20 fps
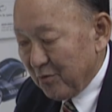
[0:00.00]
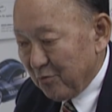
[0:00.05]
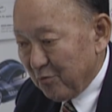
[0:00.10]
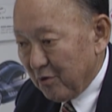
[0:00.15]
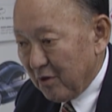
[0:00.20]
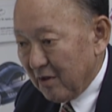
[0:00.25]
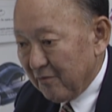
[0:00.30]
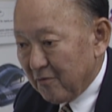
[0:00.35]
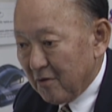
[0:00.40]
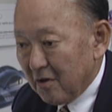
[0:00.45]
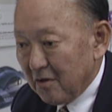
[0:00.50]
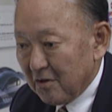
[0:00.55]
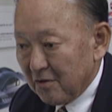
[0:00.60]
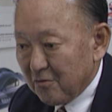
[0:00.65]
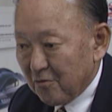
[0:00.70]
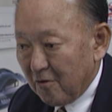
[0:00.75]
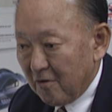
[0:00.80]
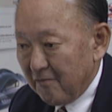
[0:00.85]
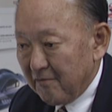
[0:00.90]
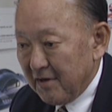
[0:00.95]
Well, of all the
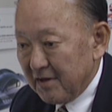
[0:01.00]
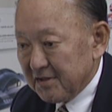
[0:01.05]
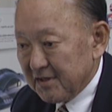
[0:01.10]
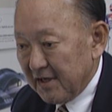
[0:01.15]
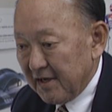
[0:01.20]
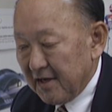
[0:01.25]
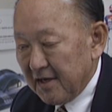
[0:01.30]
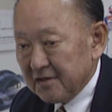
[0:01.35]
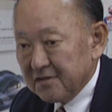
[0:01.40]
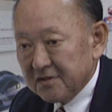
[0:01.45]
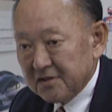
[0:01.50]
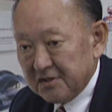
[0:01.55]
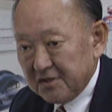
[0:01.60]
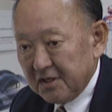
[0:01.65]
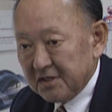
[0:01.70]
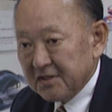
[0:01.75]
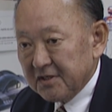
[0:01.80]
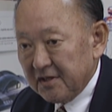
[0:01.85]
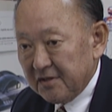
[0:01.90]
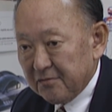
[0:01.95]
Corvettes, I guess the
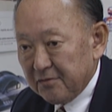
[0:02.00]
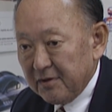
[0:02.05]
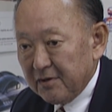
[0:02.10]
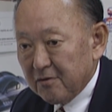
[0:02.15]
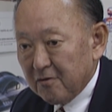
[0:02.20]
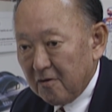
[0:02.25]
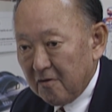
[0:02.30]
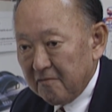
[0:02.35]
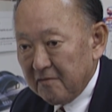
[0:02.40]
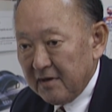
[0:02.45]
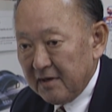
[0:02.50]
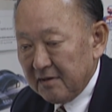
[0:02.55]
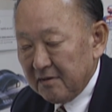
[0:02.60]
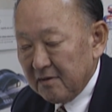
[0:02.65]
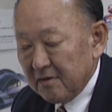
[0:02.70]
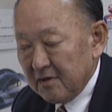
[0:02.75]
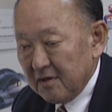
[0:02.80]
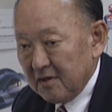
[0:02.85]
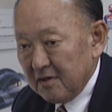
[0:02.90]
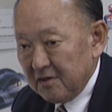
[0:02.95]
'63 Corvette
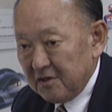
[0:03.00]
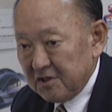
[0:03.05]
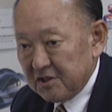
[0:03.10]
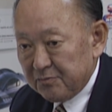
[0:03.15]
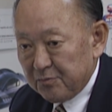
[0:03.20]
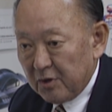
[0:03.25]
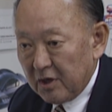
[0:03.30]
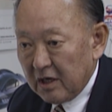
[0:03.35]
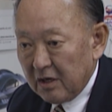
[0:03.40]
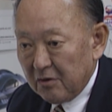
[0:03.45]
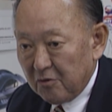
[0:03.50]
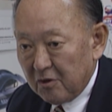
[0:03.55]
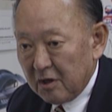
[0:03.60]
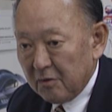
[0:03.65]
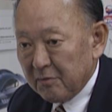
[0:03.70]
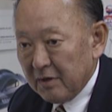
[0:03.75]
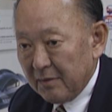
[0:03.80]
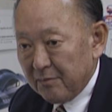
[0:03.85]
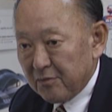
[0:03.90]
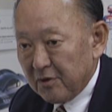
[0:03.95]
is probably one of
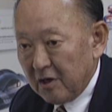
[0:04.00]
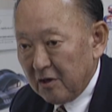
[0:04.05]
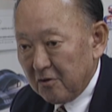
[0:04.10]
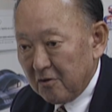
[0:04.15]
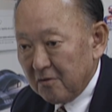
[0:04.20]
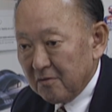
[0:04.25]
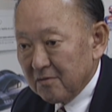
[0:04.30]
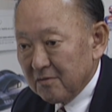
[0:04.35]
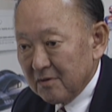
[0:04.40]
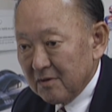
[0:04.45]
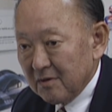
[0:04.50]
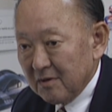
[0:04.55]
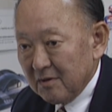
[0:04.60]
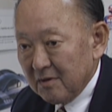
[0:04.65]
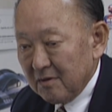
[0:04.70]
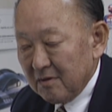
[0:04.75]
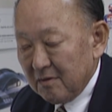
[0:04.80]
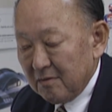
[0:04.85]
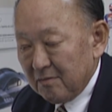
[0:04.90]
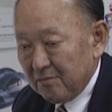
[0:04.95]
my prouder
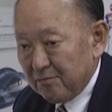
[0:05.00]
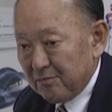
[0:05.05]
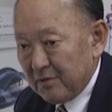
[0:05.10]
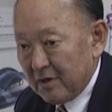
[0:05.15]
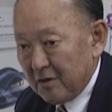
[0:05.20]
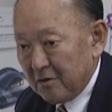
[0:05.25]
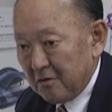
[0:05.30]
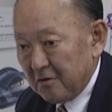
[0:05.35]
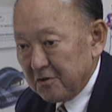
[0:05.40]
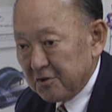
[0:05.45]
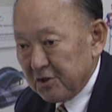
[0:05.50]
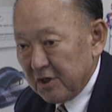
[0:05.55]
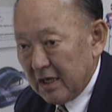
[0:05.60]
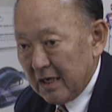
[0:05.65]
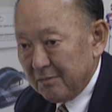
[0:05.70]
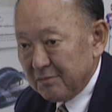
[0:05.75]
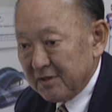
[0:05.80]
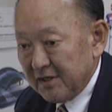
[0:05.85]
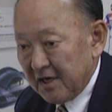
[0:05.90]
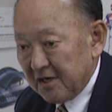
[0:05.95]

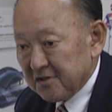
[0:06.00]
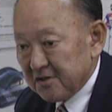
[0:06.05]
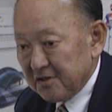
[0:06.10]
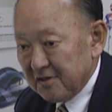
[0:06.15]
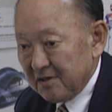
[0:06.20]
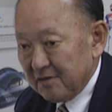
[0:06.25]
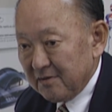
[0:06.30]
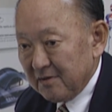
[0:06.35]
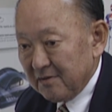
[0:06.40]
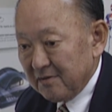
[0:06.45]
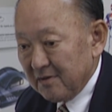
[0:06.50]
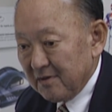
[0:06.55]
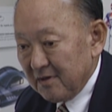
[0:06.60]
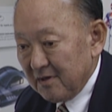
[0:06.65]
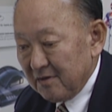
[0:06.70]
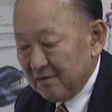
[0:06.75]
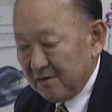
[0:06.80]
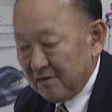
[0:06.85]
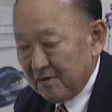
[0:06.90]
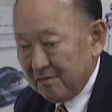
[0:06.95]
jobs. Actually,
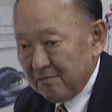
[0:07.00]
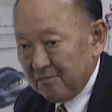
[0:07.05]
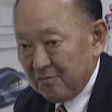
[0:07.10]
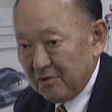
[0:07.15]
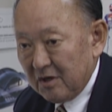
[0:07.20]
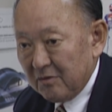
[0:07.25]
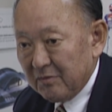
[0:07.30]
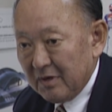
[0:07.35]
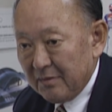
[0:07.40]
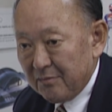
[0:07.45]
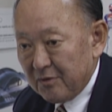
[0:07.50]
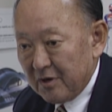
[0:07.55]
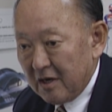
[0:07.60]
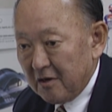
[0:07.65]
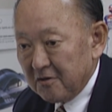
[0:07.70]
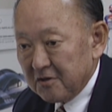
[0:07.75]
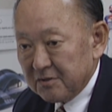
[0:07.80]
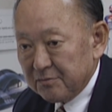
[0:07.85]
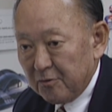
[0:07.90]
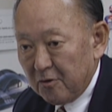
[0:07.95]
one of my
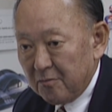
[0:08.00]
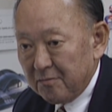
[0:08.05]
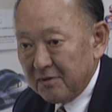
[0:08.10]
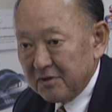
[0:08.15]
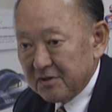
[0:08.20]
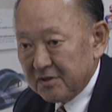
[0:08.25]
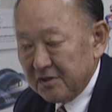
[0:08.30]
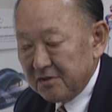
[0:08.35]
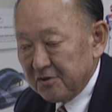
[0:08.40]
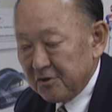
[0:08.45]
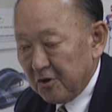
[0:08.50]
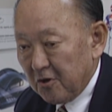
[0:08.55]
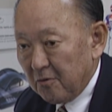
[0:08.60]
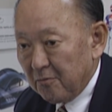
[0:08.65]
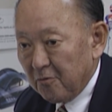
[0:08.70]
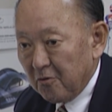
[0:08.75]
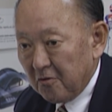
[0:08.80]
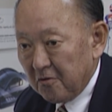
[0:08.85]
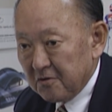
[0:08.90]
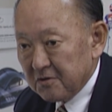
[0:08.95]
proudest moments in General
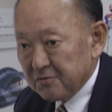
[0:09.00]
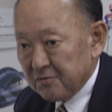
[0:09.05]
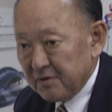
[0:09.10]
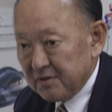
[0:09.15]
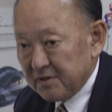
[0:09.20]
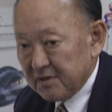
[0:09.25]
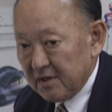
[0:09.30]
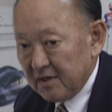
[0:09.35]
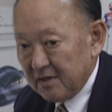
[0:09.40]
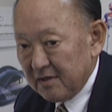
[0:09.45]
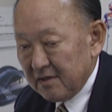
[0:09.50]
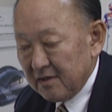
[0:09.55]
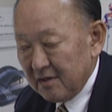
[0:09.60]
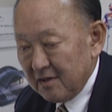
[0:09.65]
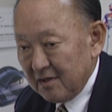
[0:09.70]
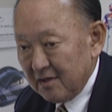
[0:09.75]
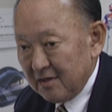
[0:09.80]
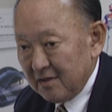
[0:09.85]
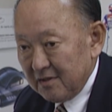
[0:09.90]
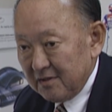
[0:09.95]
Motors was
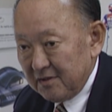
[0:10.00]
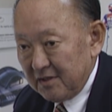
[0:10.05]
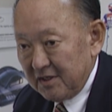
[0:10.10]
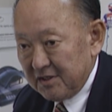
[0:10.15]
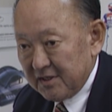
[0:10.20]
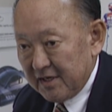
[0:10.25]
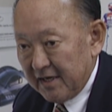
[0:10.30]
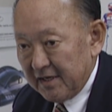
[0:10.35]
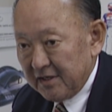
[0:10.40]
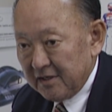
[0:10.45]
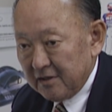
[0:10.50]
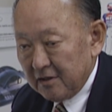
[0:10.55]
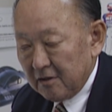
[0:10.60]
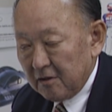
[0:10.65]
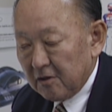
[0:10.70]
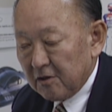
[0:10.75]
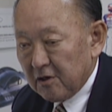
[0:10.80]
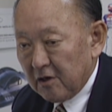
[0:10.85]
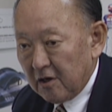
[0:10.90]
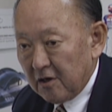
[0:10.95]
designing a
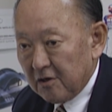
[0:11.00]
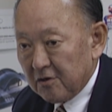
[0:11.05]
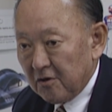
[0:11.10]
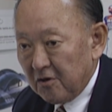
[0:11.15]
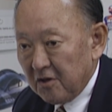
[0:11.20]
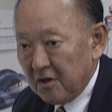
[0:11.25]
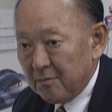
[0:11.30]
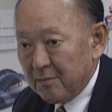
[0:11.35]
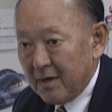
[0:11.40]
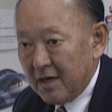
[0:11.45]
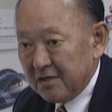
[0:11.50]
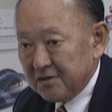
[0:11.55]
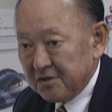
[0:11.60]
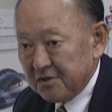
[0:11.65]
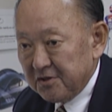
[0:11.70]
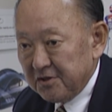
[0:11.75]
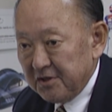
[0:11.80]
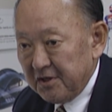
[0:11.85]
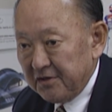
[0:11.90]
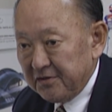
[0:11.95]
little car called the
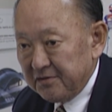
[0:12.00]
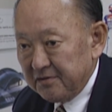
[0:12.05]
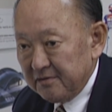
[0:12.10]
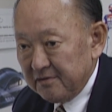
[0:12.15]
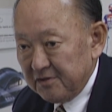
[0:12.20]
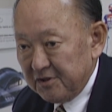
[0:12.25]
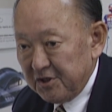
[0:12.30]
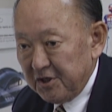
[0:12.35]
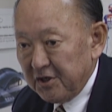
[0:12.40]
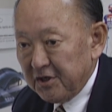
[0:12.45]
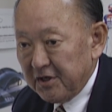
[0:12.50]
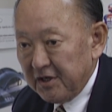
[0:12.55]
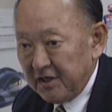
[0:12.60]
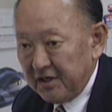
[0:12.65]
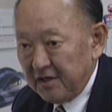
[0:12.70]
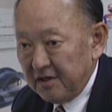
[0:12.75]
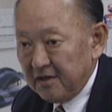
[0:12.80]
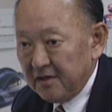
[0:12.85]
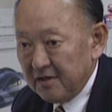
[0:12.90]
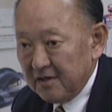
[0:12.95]
Monza GT.